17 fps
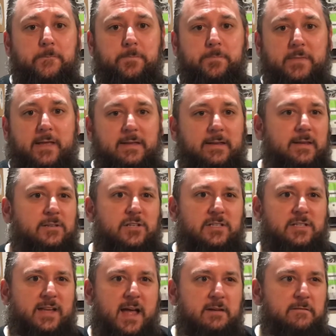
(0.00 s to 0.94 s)
it's
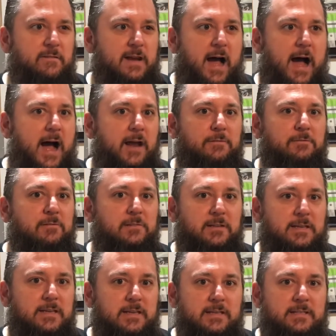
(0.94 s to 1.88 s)
just kind of an odd
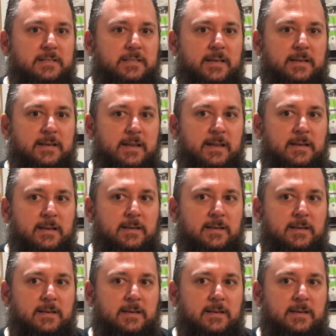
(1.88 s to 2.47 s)
release, and